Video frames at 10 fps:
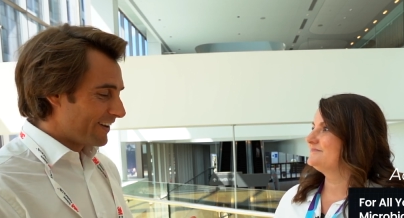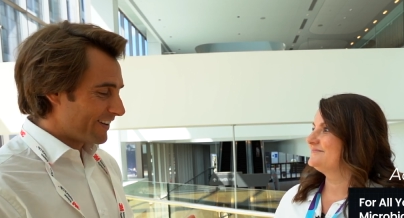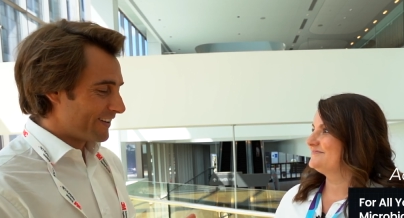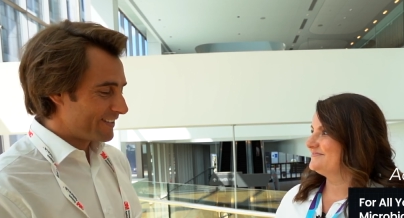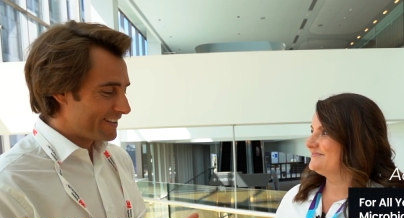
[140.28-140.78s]

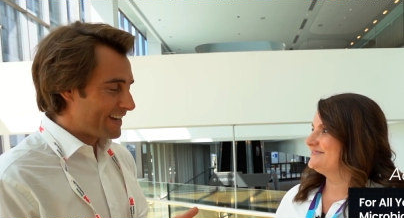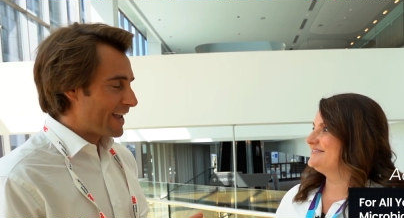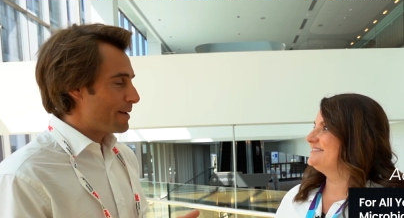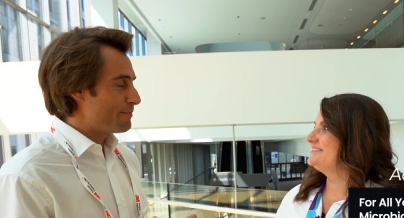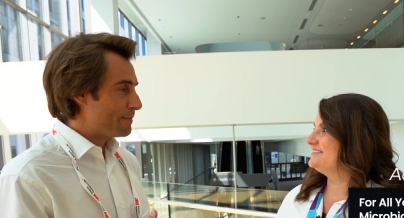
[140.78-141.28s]

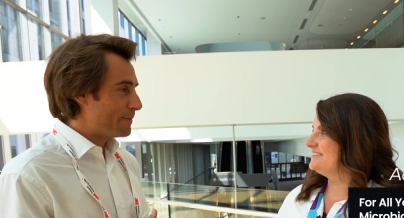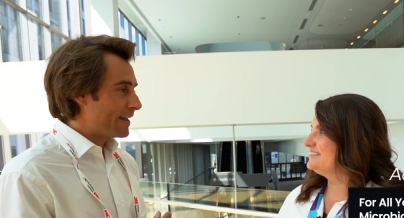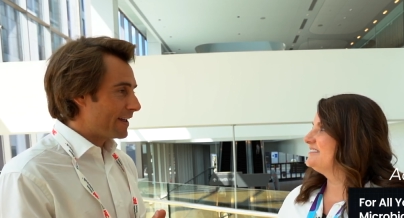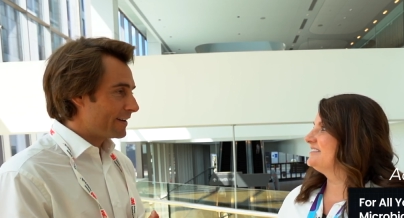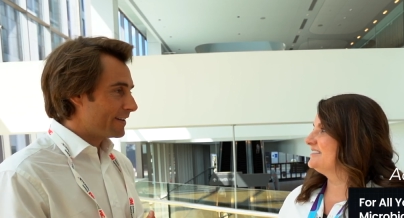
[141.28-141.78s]
Speaker 1: the
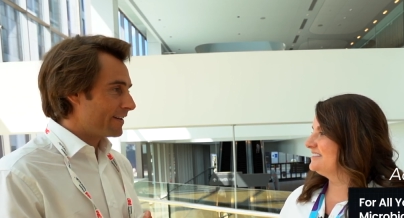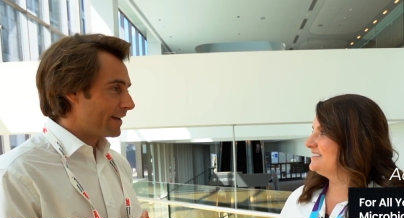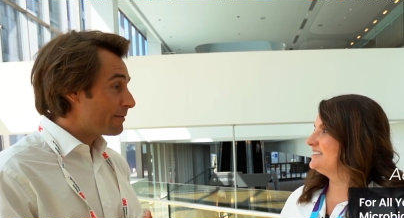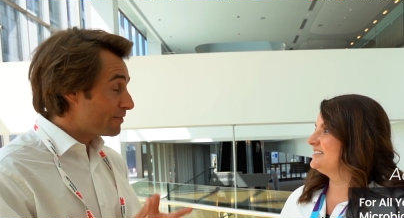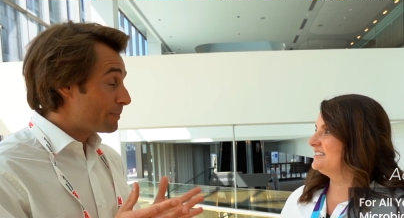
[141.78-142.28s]
MVPN,
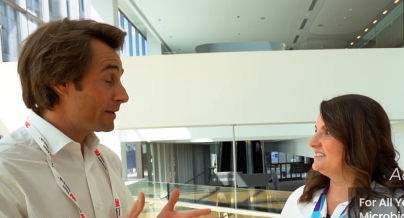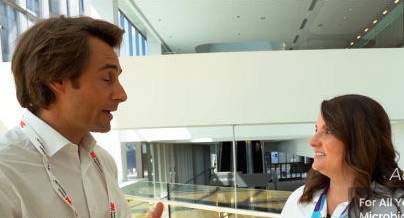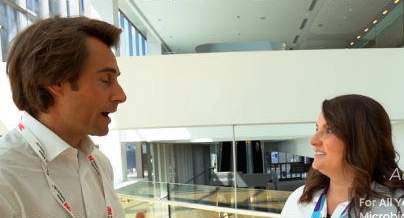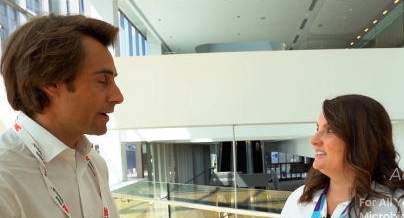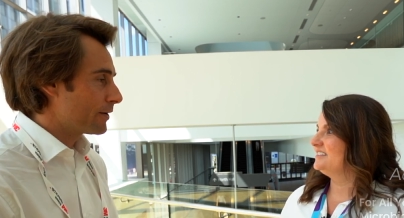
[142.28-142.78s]
uh,
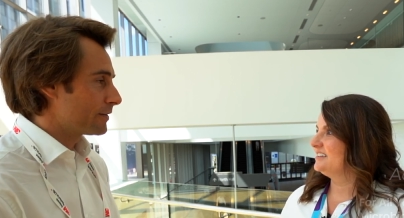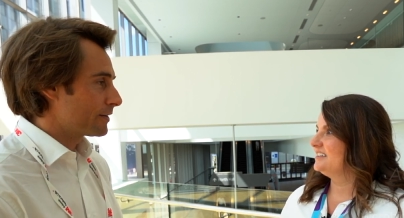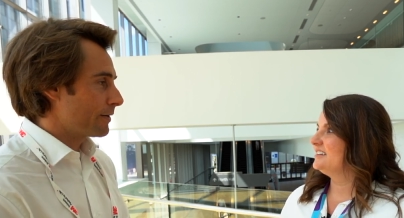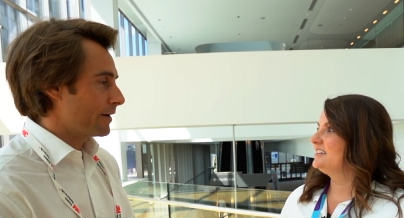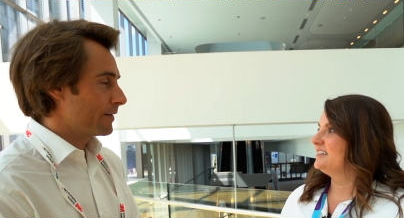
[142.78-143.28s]
MVP
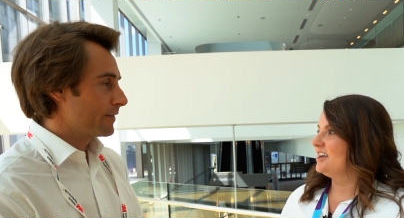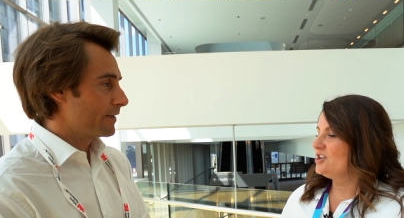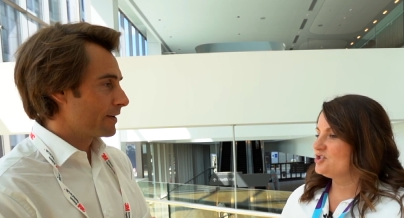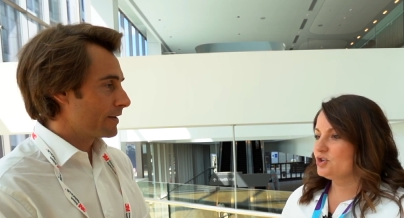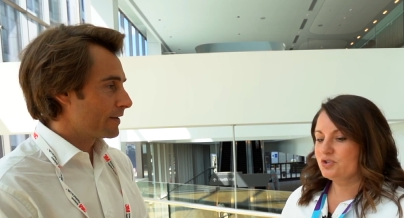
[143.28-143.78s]
icon, sorry?
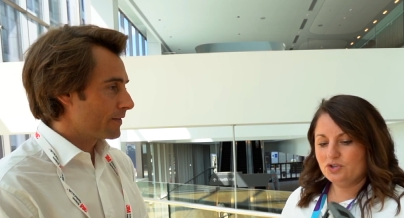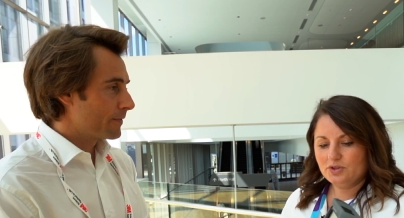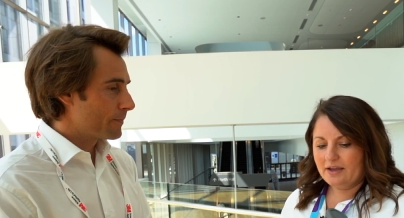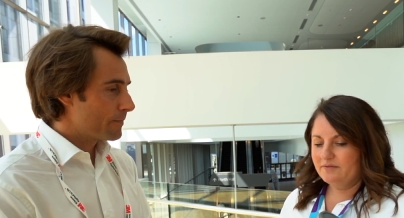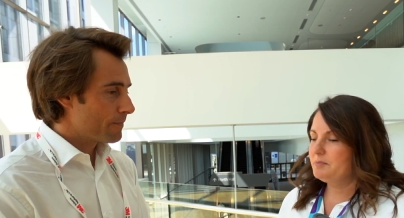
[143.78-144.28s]
Speaker 2: Sure.
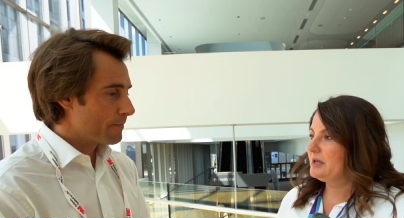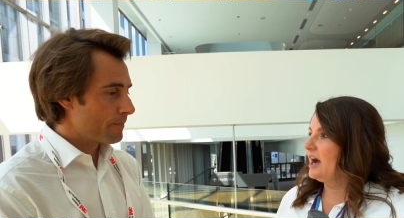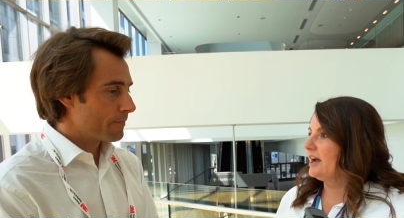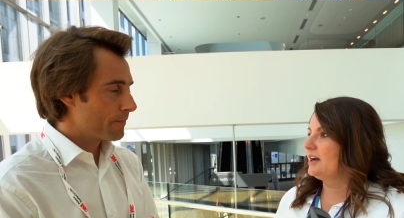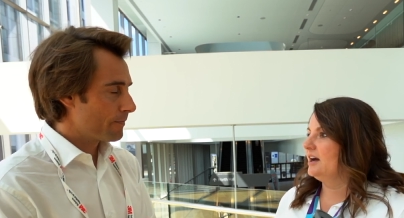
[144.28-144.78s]
So the
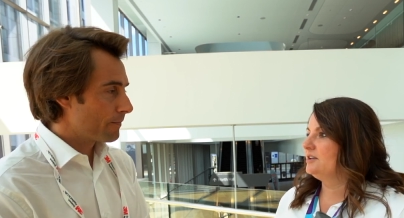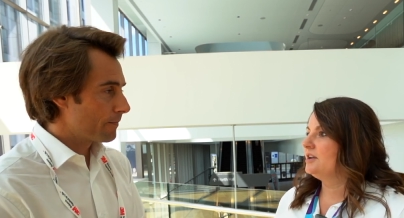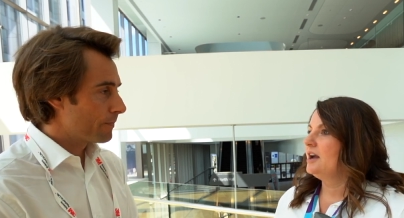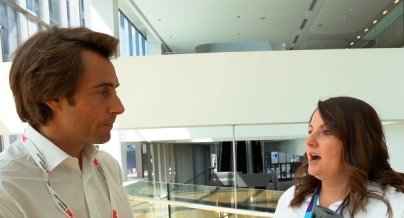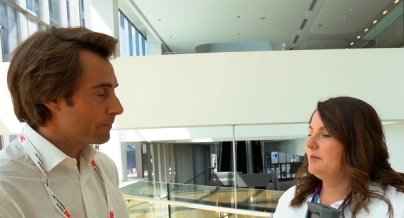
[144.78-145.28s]
MVP
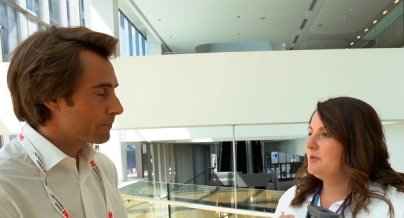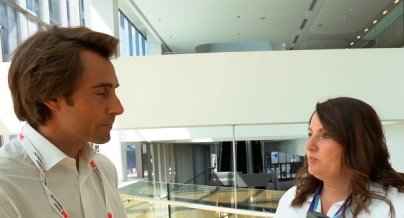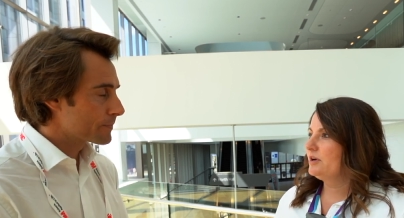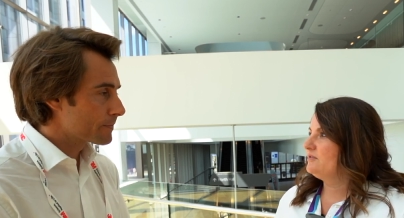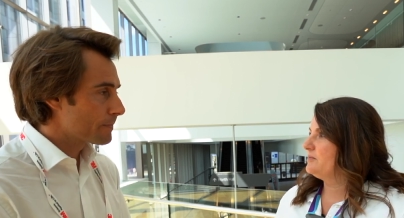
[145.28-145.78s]
icon,
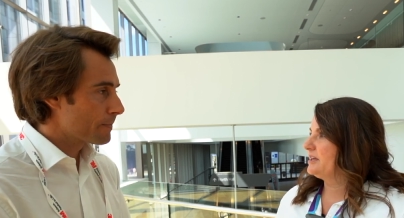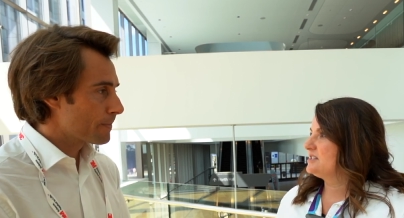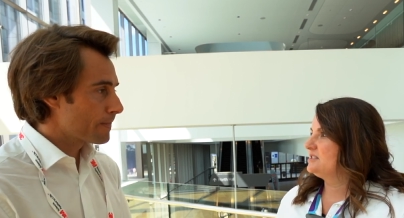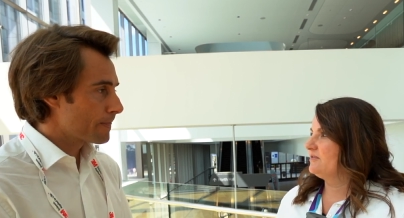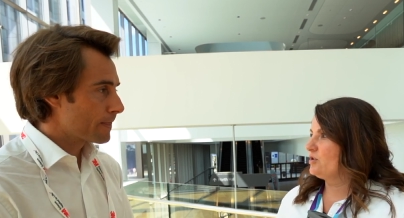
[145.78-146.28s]
um, one of the
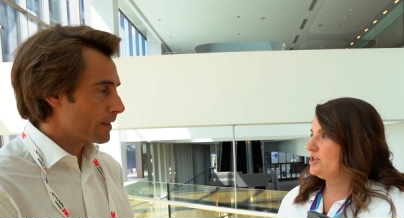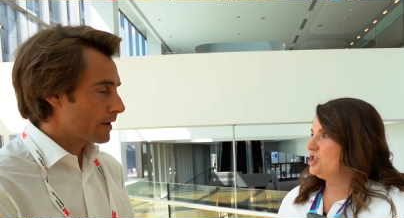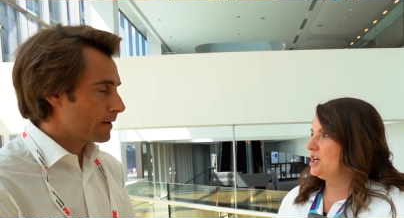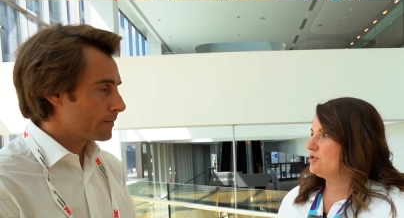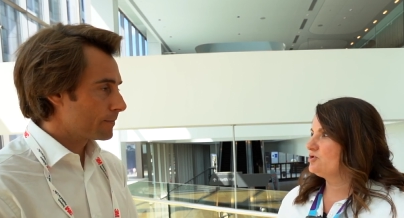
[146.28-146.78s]
biggest
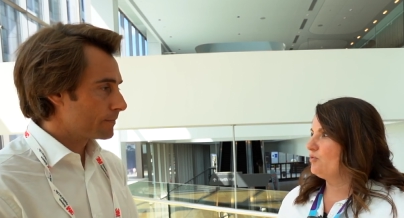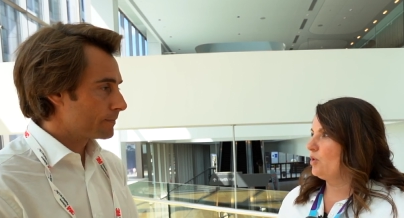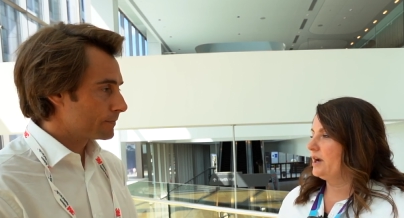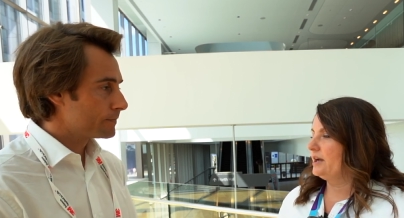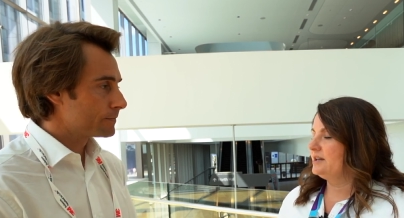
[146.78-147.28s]
differentiators
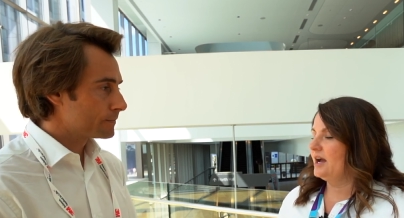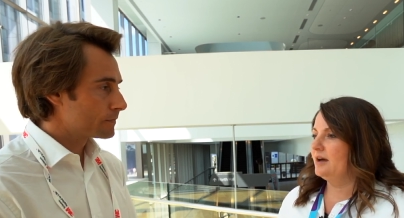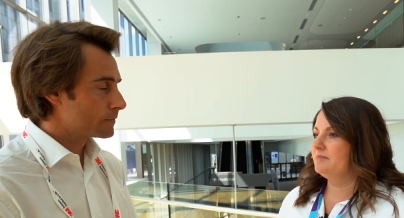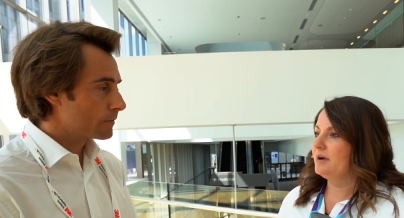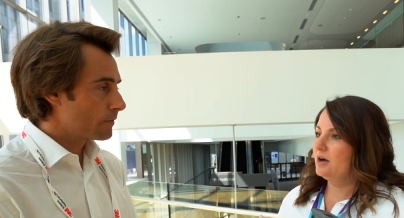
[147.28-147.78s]
for it,
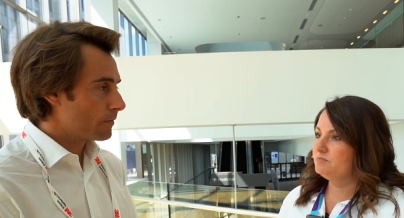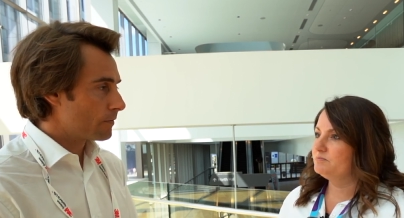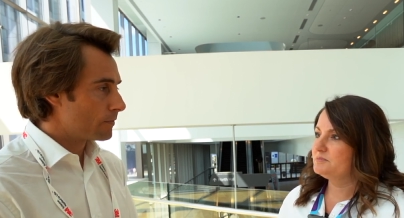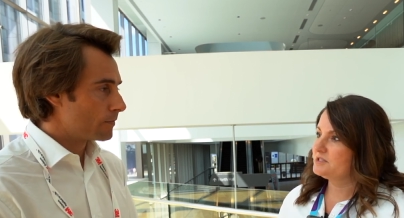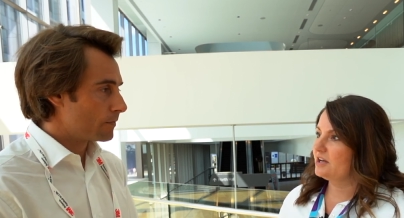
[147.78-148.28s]
um,
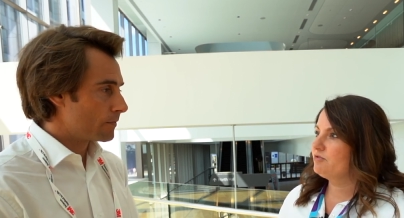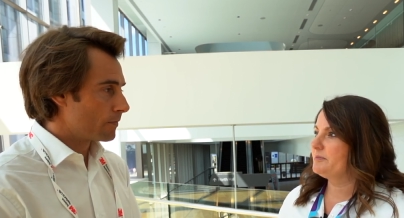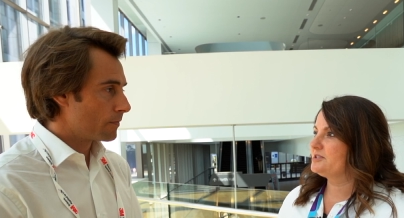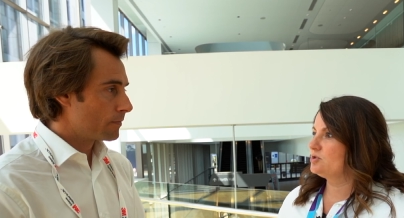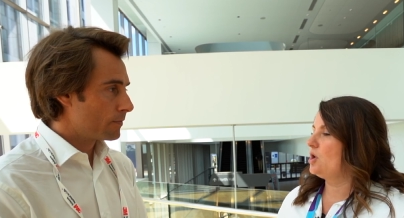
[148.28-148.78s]
aside
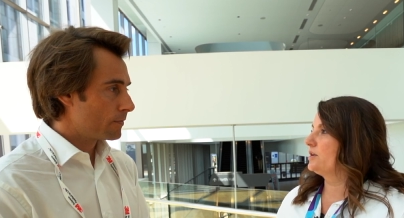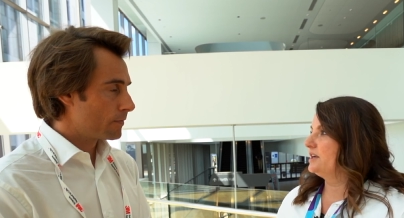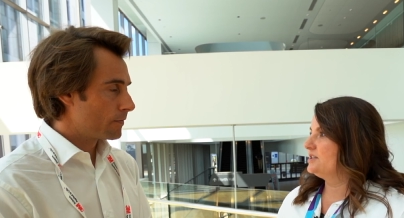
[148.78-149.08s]
from its long